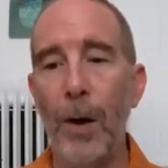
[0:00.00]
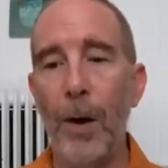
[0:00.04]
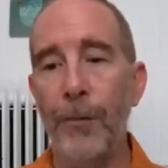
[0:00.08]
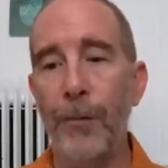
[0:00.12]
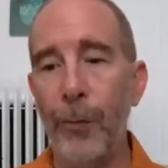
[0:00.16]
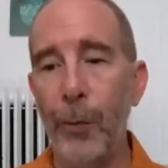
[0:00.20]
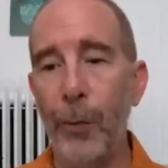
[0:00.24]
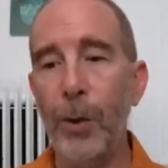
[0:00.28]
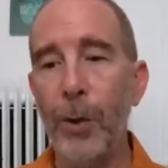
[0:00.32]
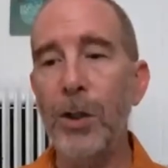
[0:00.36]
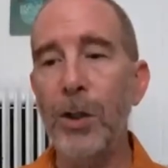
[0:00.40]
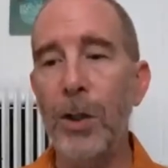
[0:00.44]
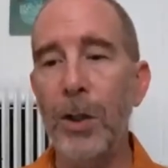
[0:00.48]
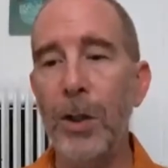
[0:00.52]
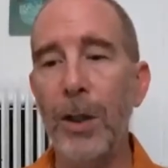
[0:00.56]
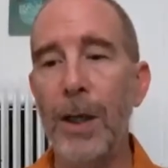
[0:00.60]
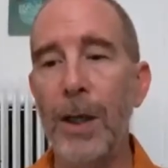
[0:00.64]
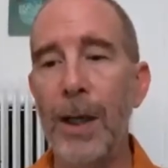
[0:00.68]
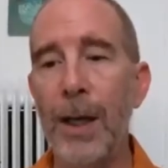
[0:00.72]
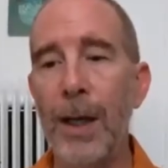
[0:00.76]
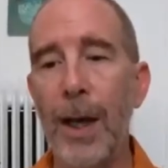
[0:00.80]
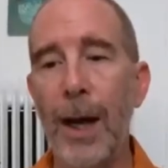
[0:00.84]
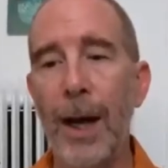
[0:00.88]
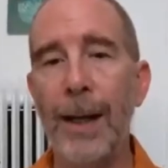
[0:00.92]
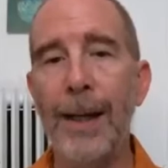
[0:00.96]
So
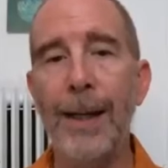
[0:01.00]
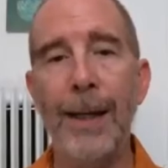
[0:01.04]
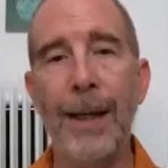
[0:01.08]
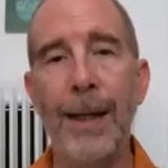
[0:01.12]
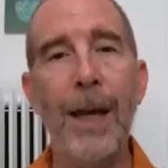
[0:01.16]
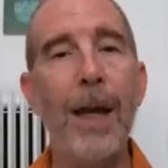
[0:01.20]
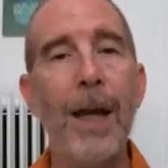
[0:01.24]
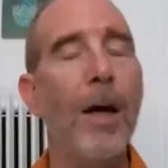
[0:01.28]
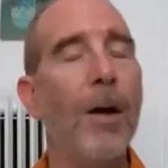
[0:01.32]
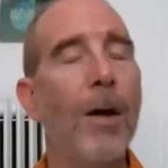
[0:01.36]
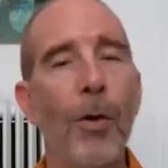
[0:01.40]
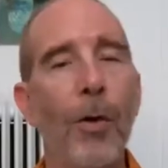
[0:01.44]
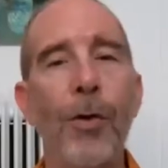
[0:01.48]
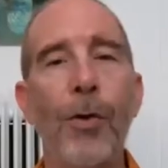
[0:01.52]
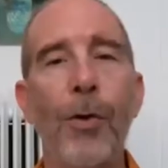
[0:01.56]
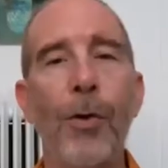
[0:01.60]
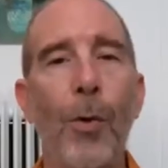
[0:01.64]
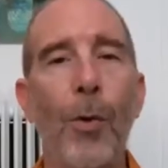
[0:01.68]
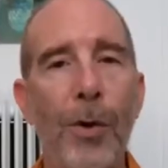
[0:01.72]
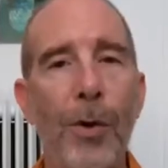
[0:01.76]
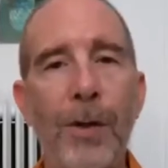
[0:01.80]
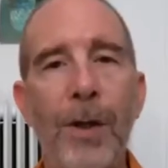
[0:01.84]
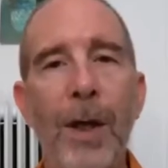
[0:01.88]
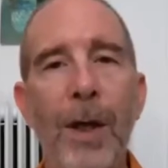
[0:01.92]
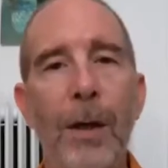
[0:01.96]
unfortunately, I
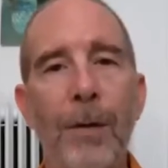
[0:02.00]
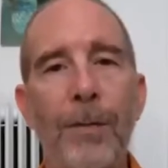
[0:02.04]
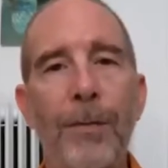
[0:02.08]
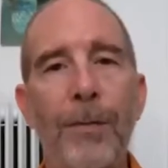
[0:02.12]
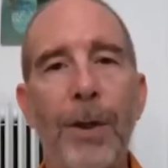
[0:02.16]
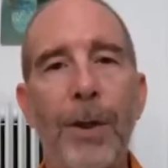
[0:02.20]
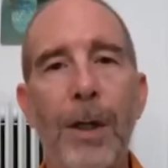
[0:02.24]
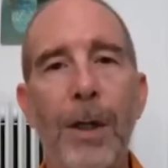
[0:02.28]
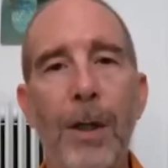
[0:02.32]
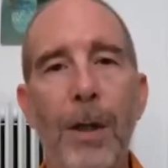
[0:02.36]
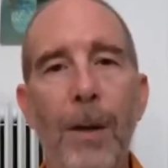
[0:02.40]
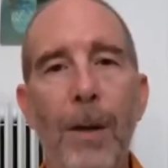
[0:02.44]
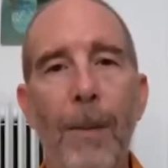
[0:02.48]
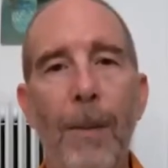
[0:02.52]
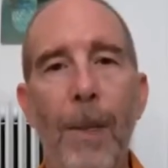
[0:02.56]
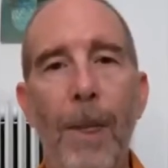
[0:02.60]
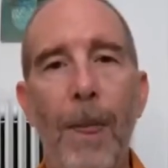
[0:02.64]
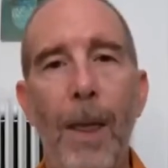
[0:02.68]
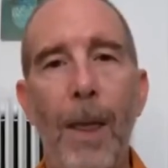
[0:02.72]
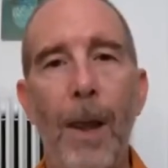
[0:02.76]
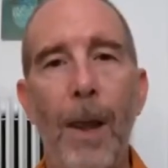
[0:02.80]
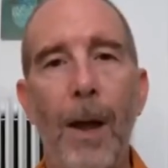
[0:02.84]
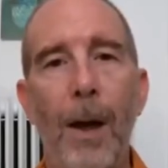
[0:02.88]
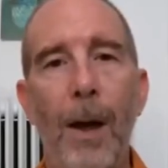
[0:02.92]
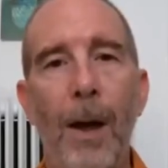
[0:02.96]
can't
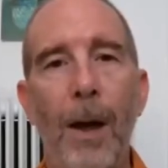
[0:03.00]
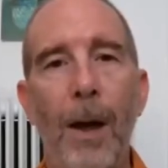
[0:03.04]
authoritatively